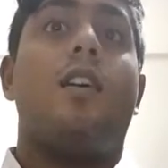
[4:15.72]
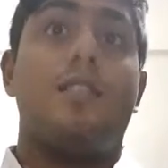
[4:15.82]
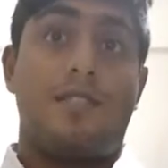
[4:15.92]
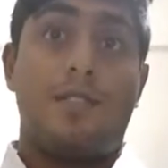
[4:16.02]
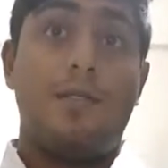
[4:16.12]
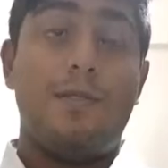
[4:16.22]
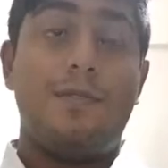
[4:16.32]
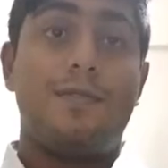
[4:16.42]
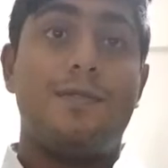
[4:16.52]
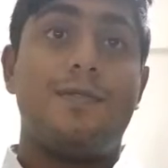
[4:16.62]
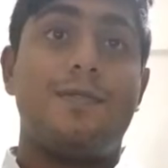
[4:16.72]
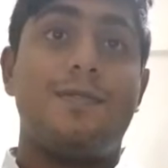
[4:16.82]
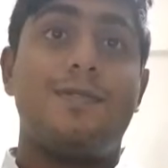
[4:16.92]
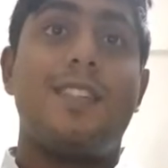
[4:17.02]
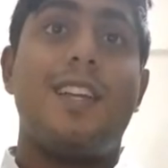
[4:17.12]
Also,
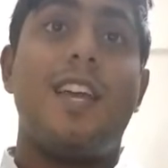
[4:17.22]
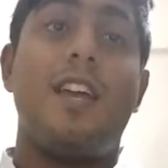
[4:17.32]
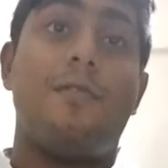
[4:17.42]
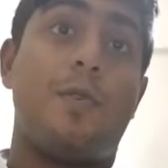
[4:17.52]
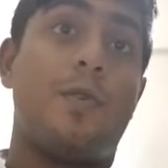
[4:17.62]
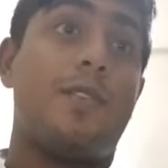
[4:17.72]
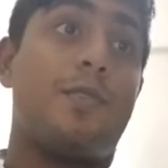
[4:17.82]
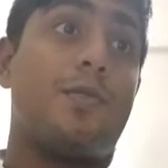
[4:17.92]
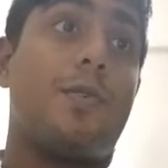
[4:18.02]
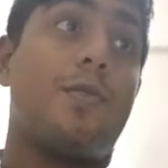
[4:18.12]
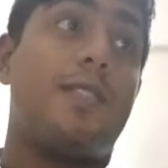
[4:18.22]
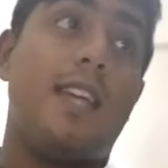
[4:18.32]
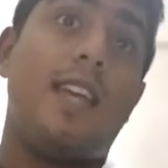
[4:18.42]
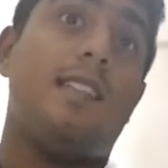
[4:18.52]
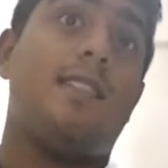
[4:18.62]
if we were to
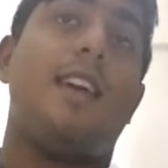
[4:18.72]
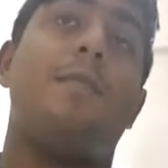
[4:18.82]
rotate